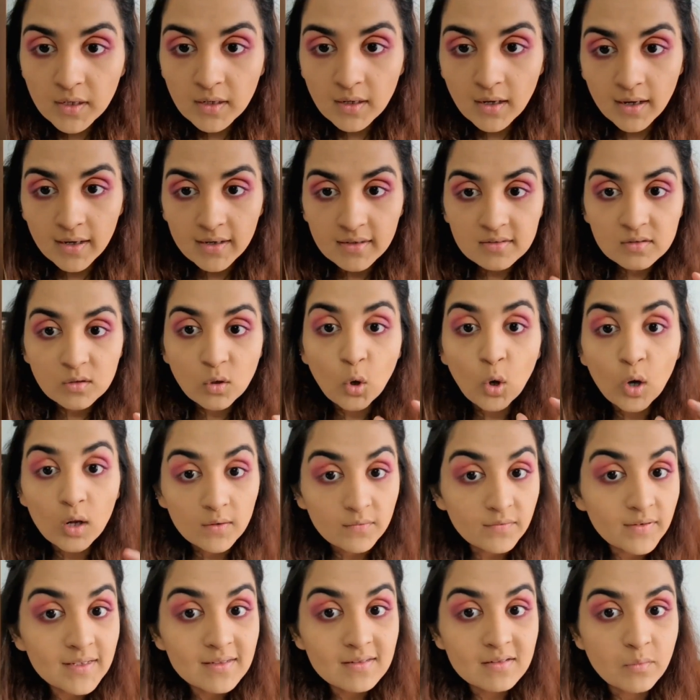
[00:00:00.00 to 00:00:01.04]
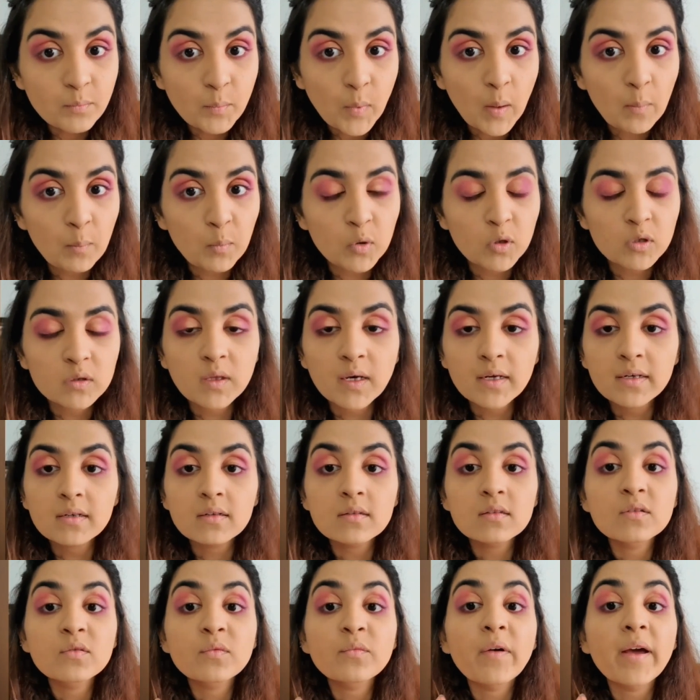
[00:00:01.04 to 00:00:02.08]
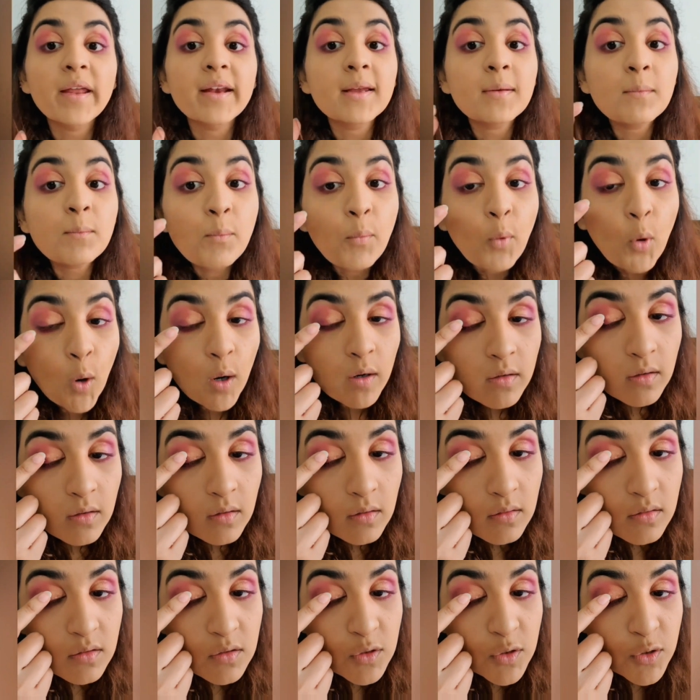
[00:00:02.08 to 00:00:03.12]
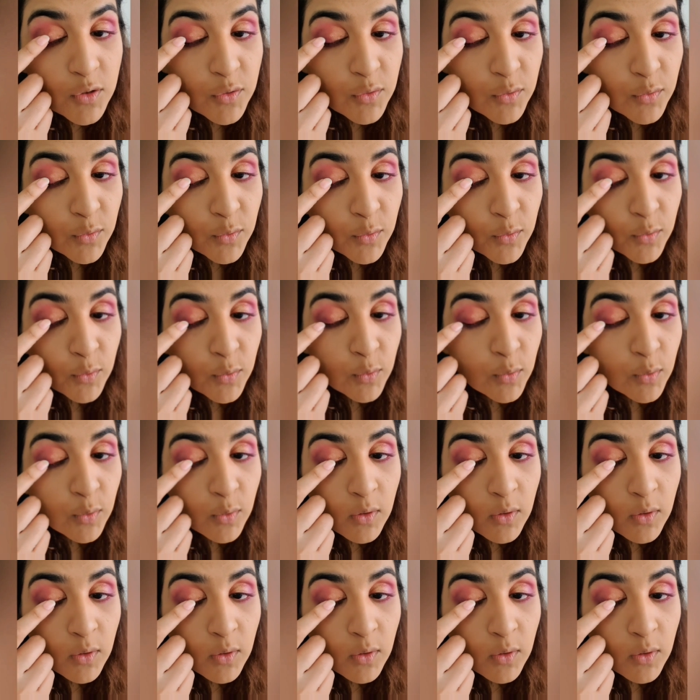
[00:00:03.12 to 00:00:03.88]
guys, always remember that it's very important to